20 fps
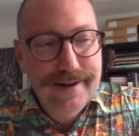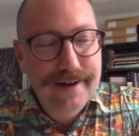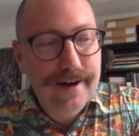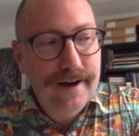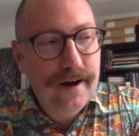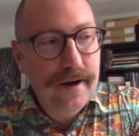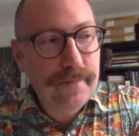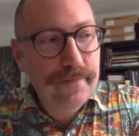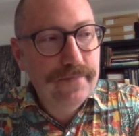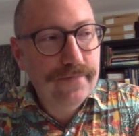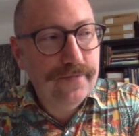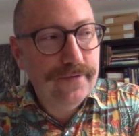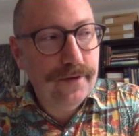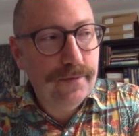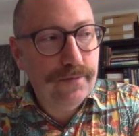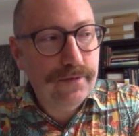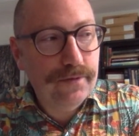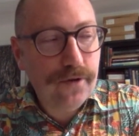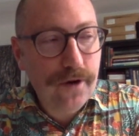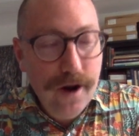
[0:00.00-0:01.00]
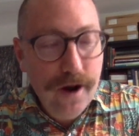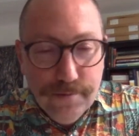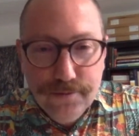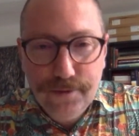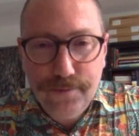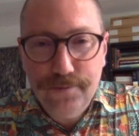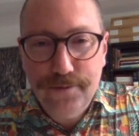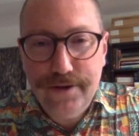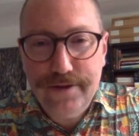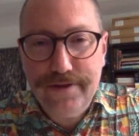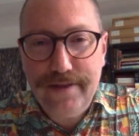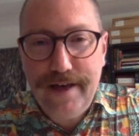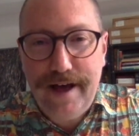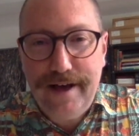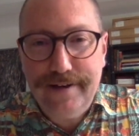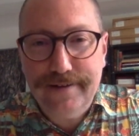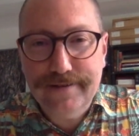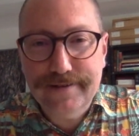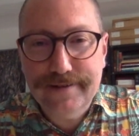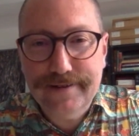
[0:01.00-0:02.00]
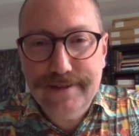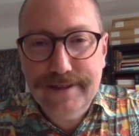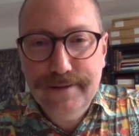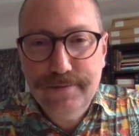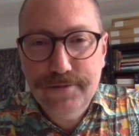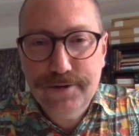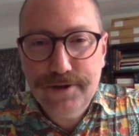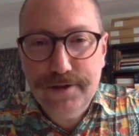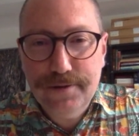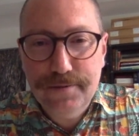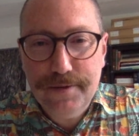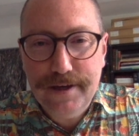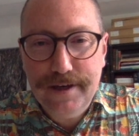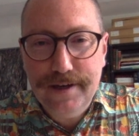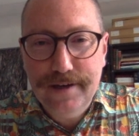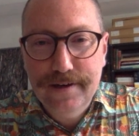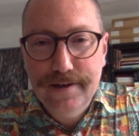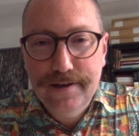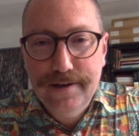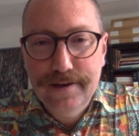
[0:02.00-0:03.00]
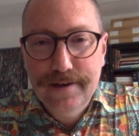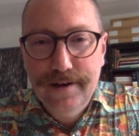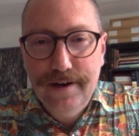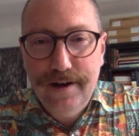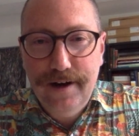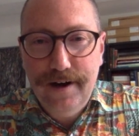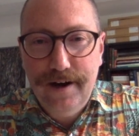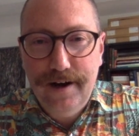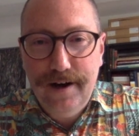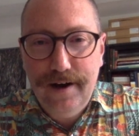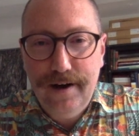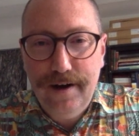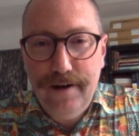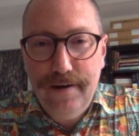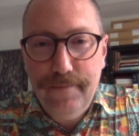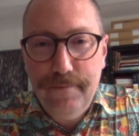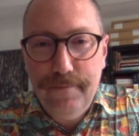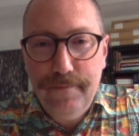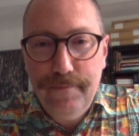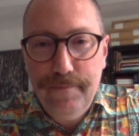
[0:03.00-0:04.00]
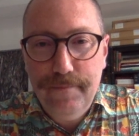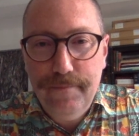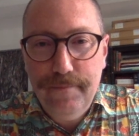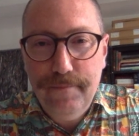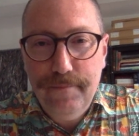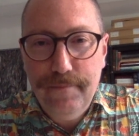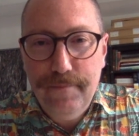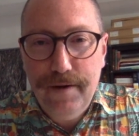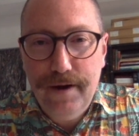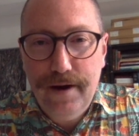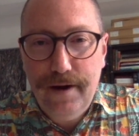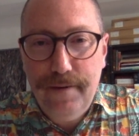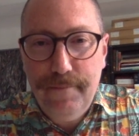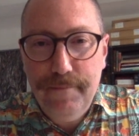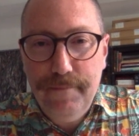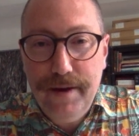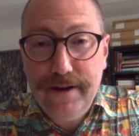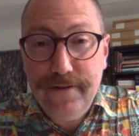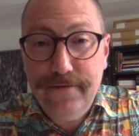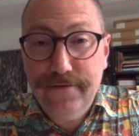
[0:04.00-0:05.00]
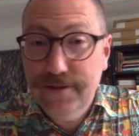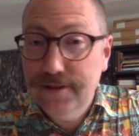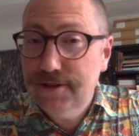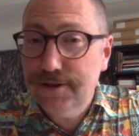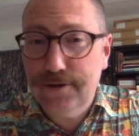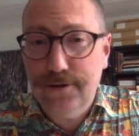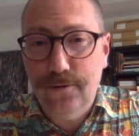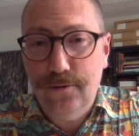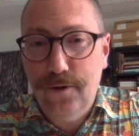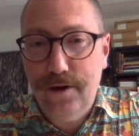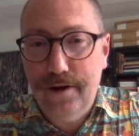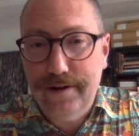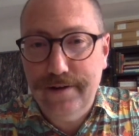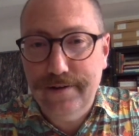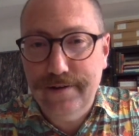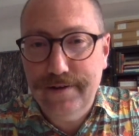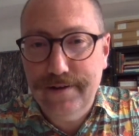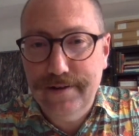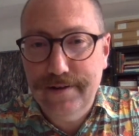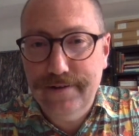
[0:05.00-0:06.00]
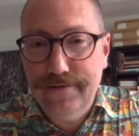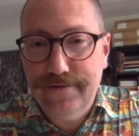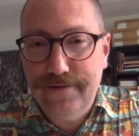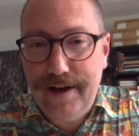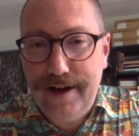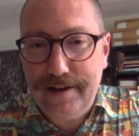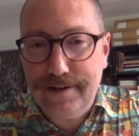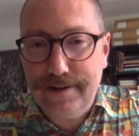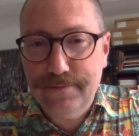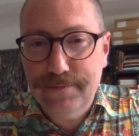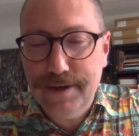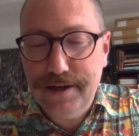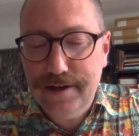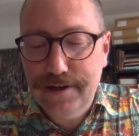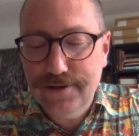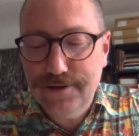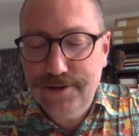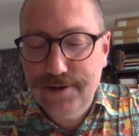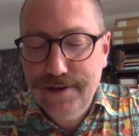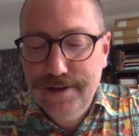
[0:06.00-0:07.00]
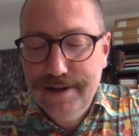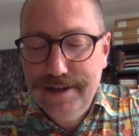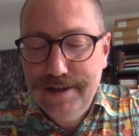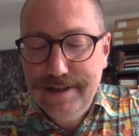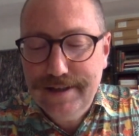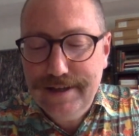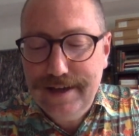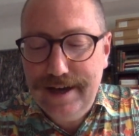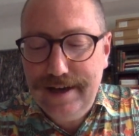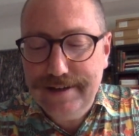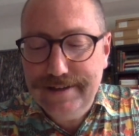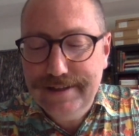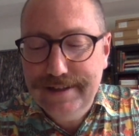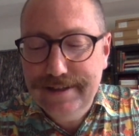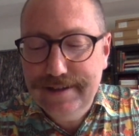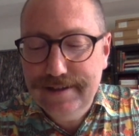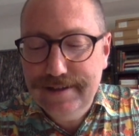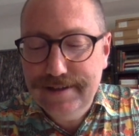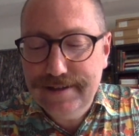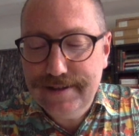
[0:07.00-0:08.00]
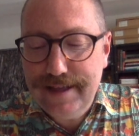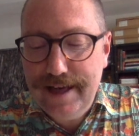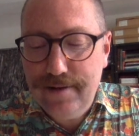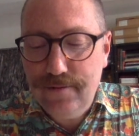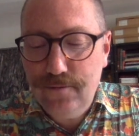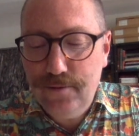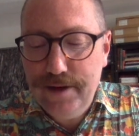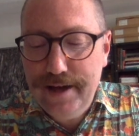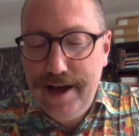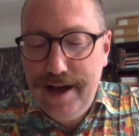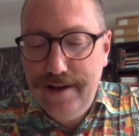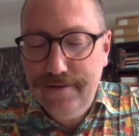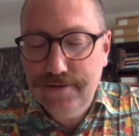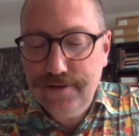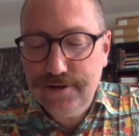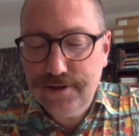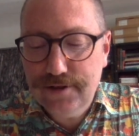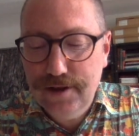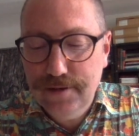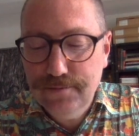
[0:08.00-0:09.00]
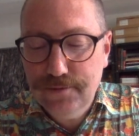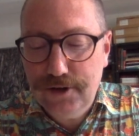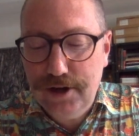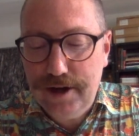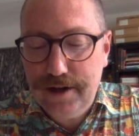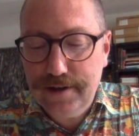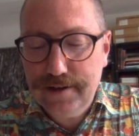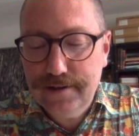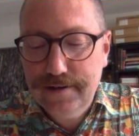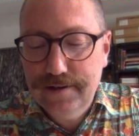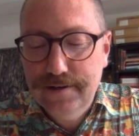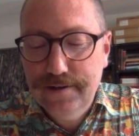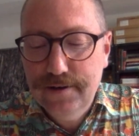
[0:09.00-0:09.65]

The problem with that seems to be a metaphysical one, in fact, because the idea is that we have a subject